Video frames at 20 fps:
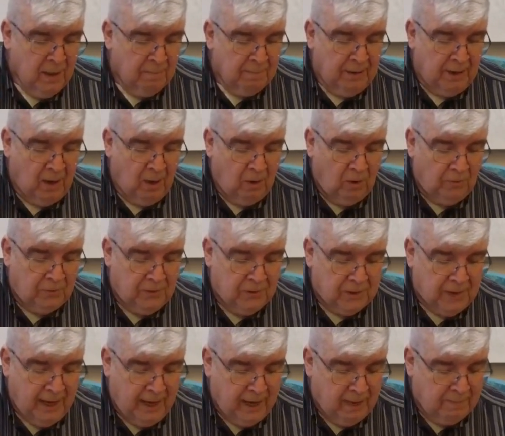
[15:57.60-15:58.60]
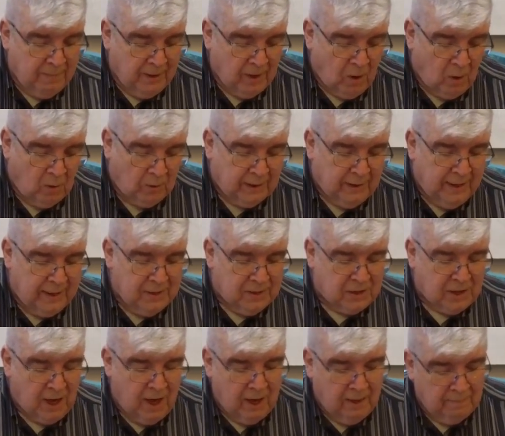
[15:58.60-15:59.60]
Behold the day, behold it is
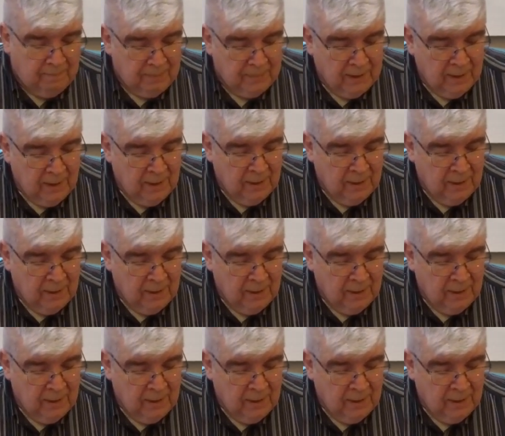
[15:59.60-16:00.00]
come.